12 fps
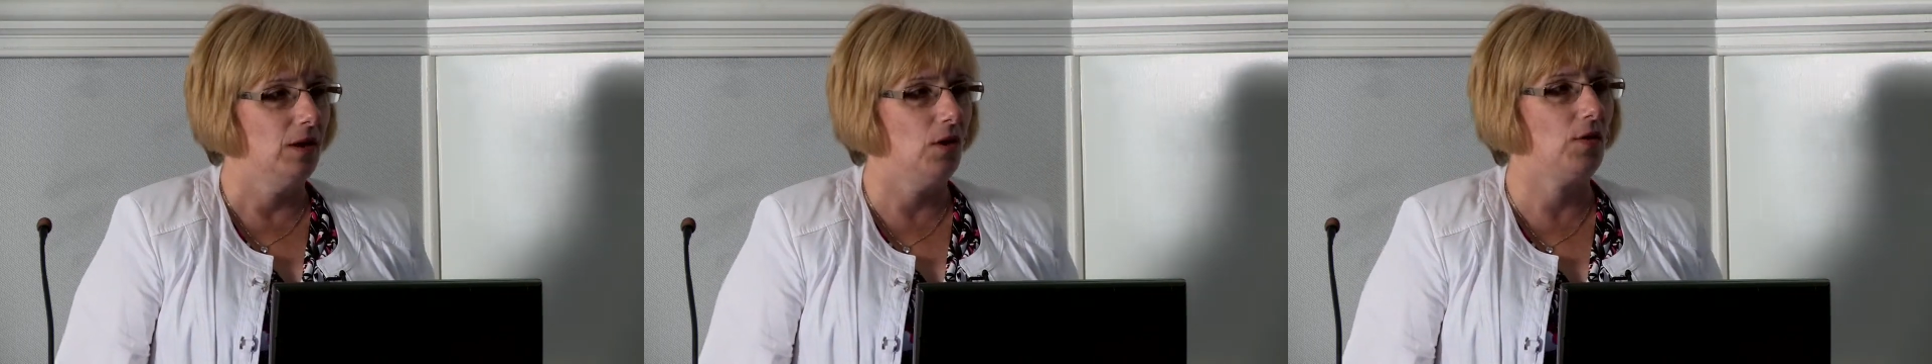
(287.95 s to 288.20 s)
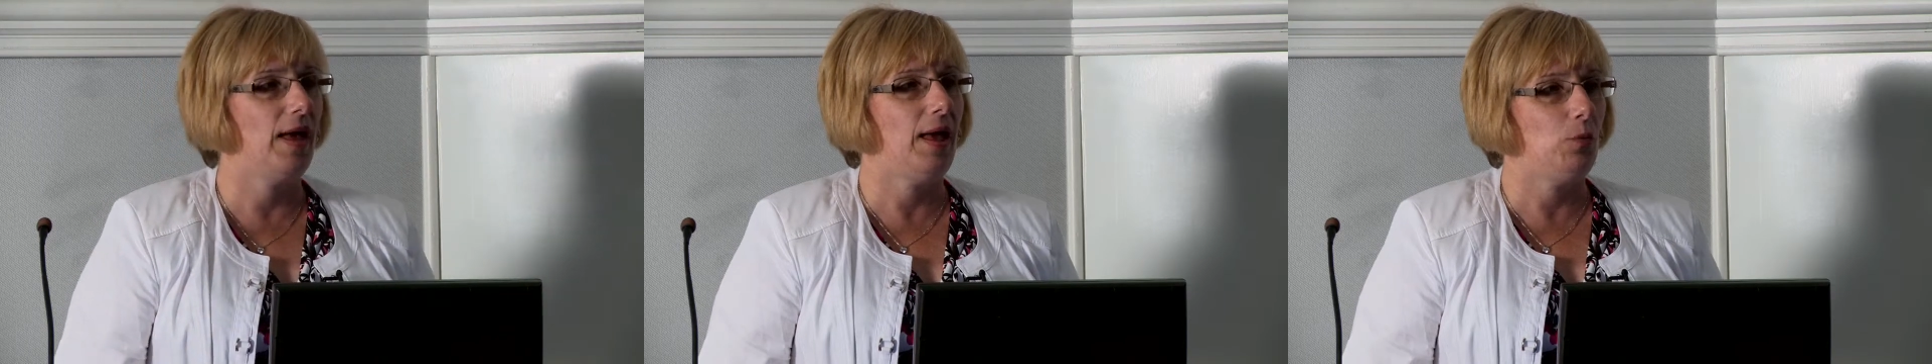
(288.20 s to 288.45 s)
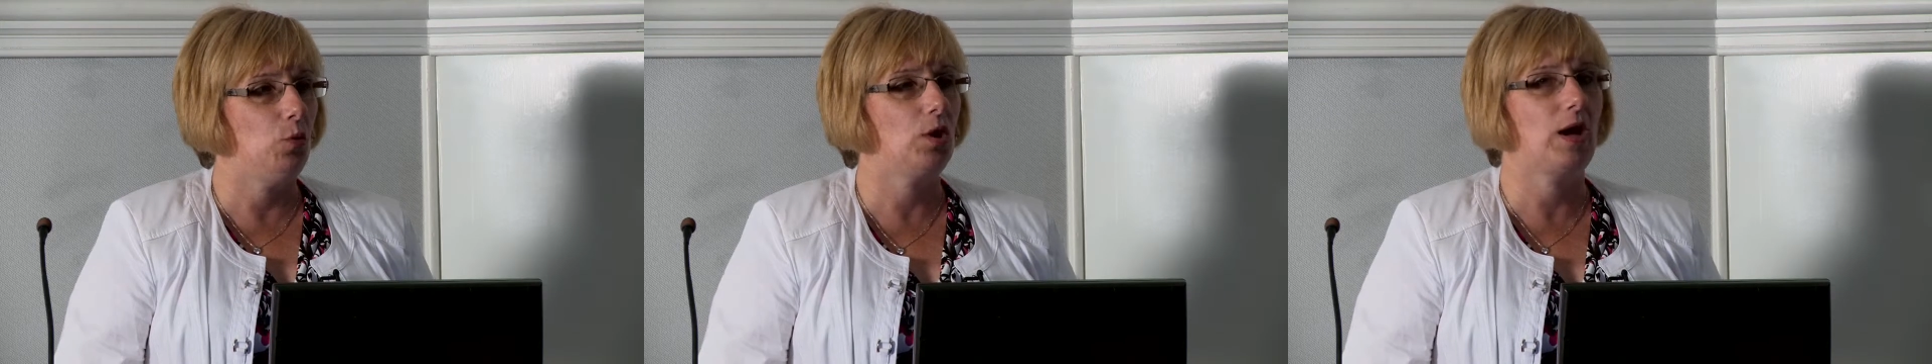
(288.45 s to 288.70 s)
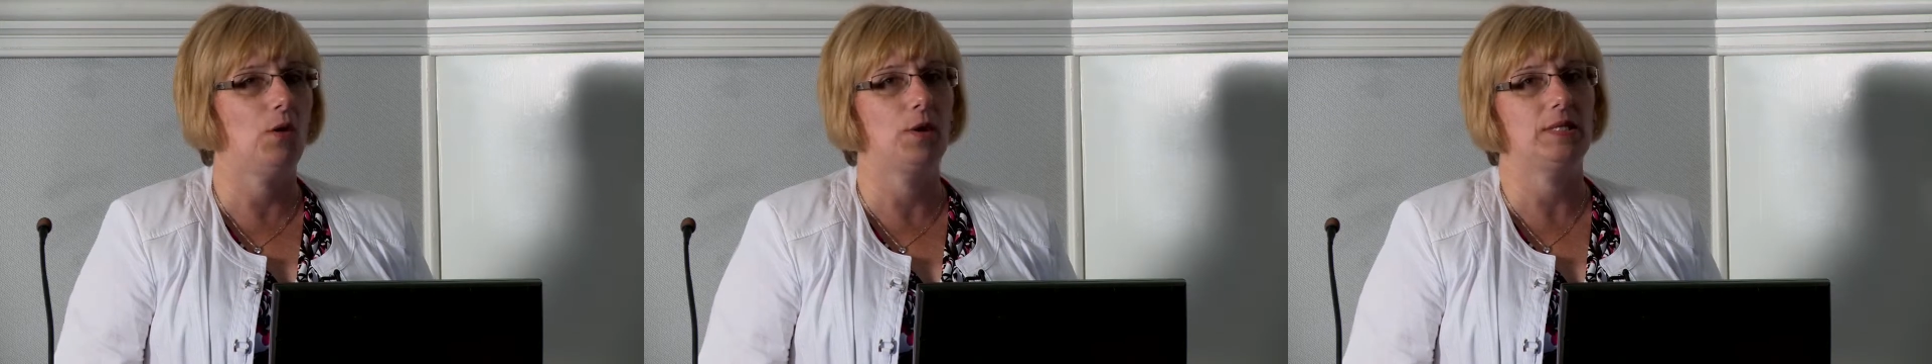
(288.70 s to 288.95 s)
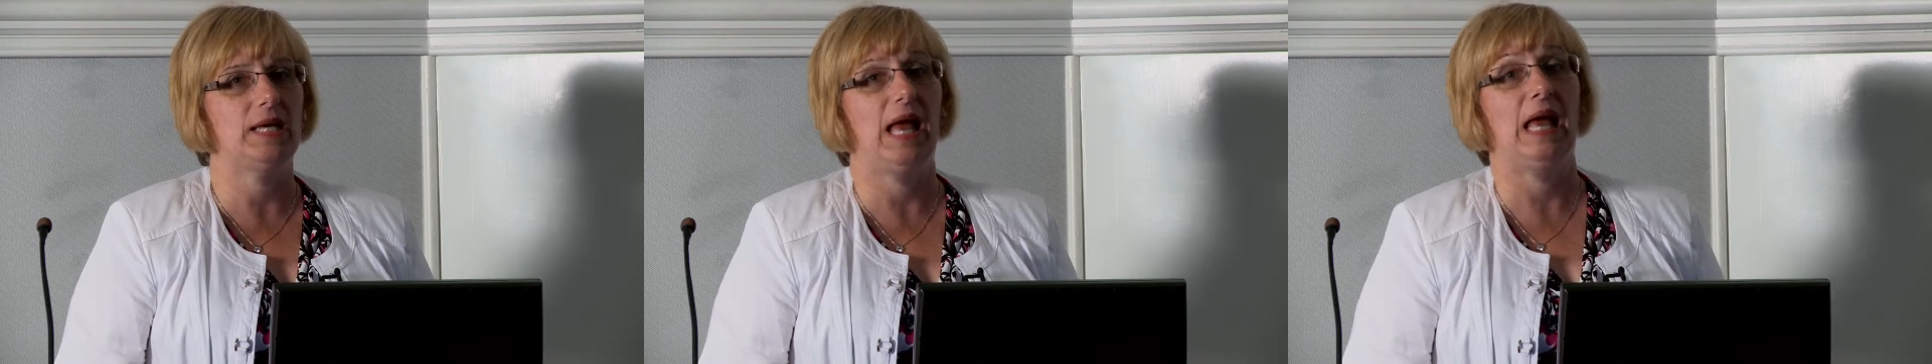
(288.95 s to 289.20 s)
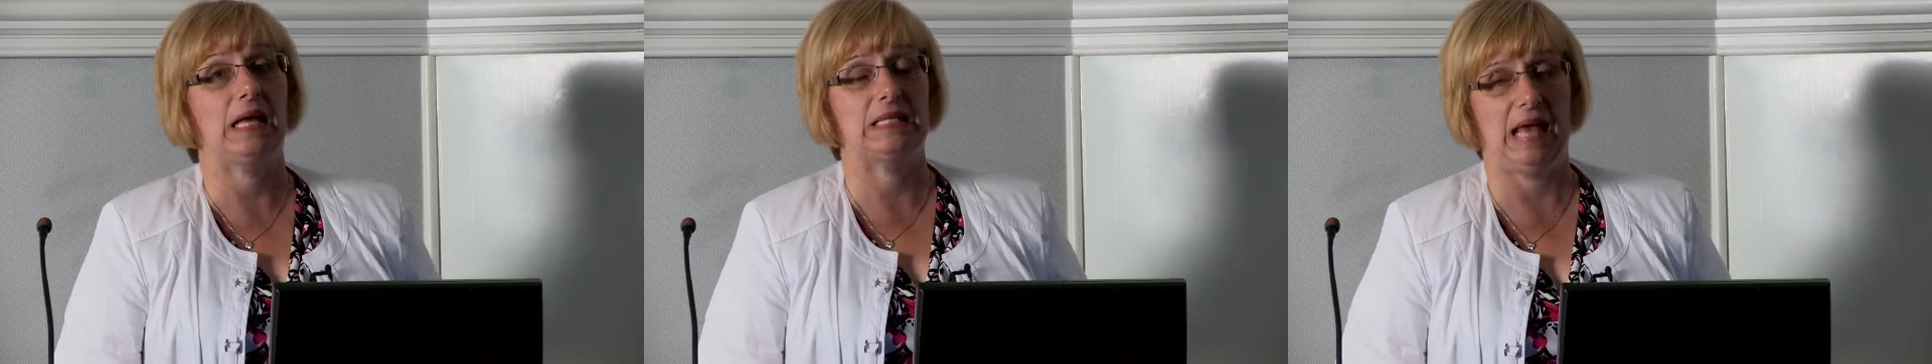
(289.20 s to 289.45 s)
Okay, we're going to
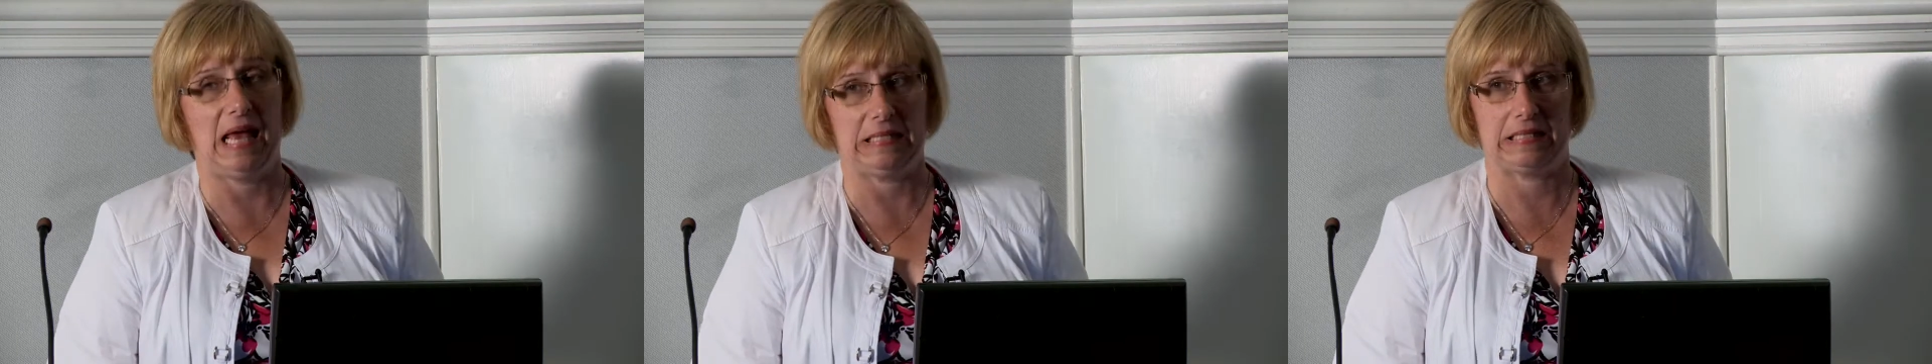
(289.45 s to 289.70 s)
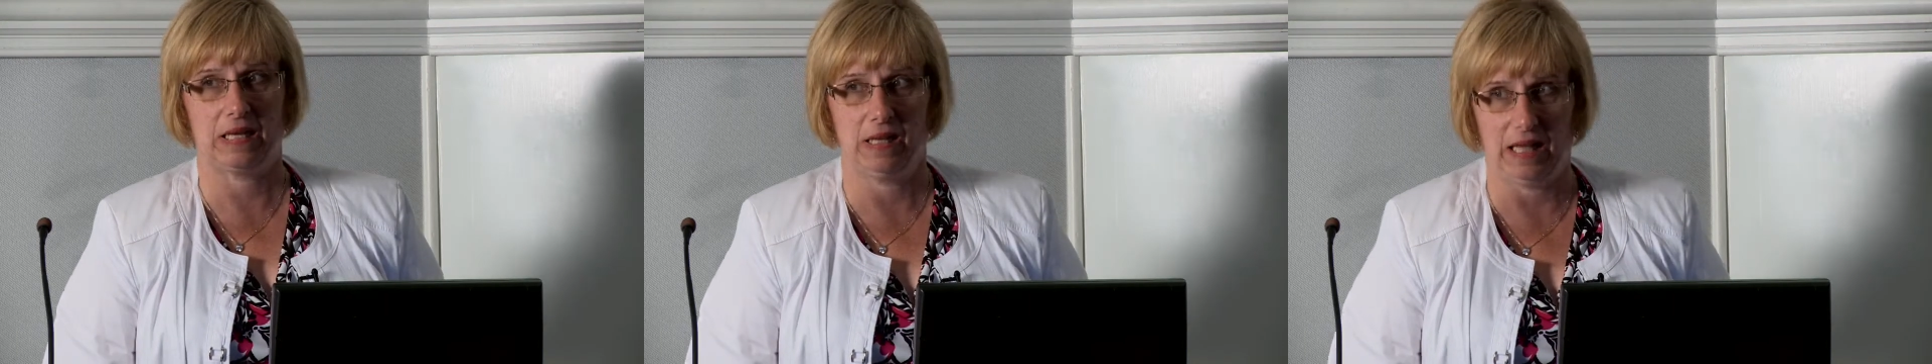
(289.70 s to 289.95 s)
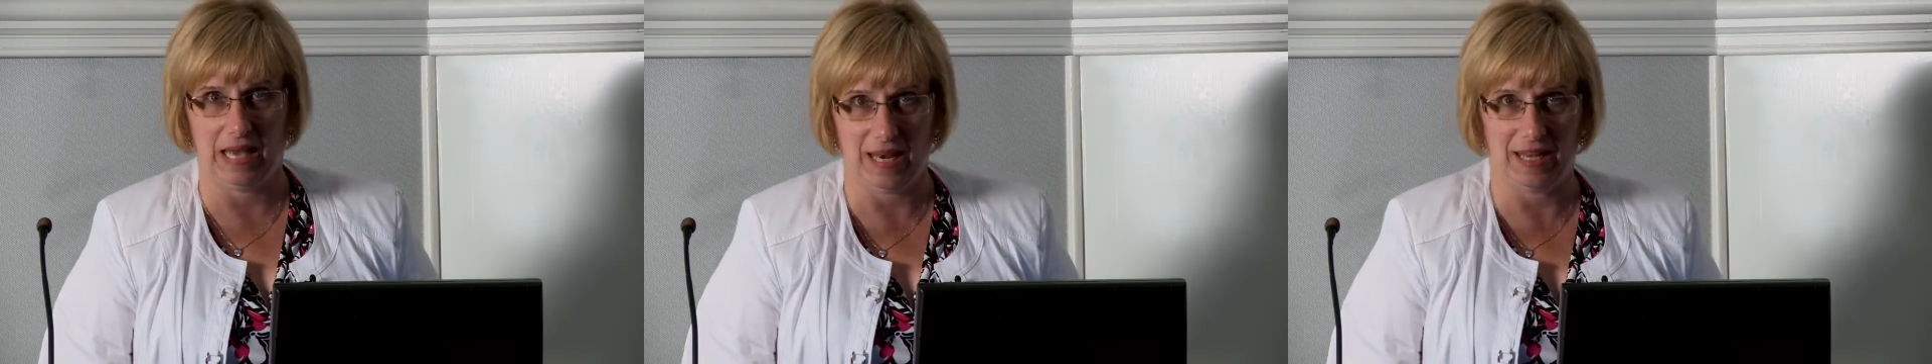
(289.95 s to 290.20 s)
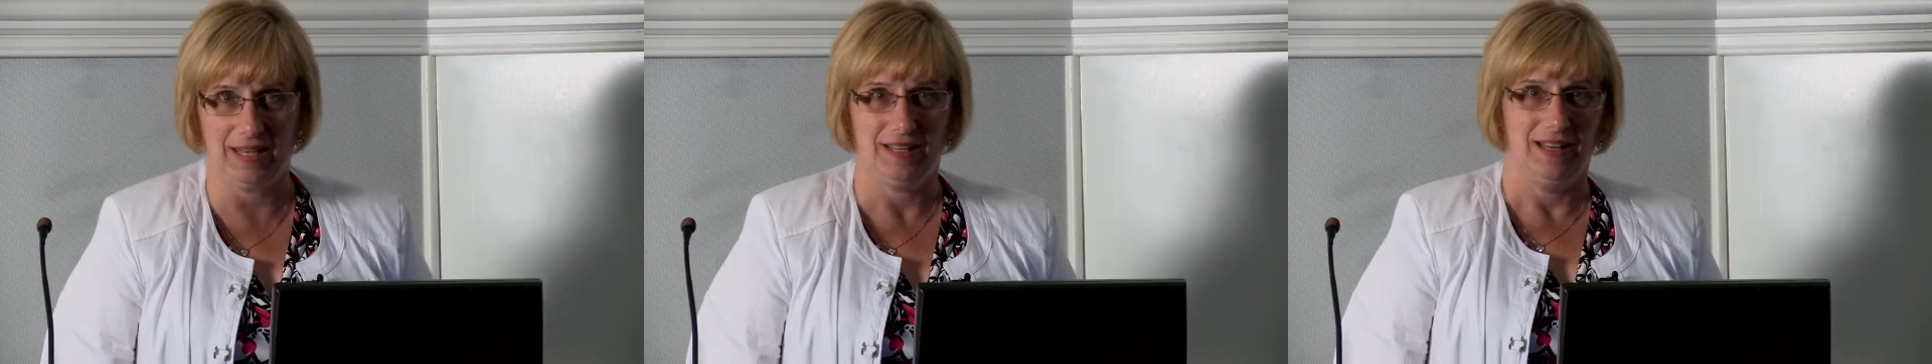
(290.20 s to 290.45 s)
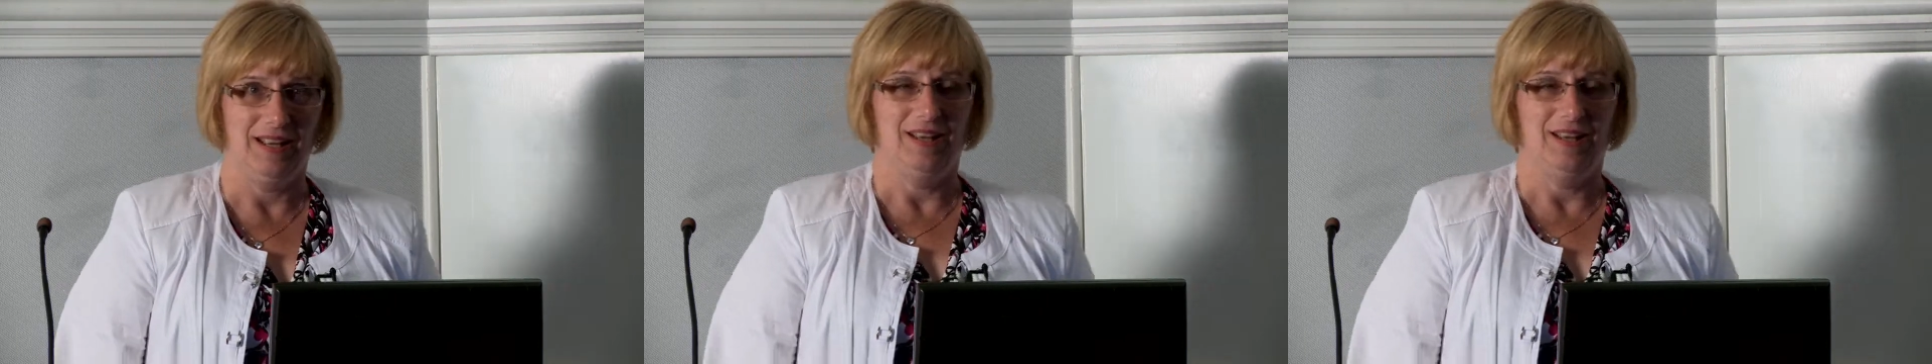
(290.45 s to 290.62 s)
escalate it.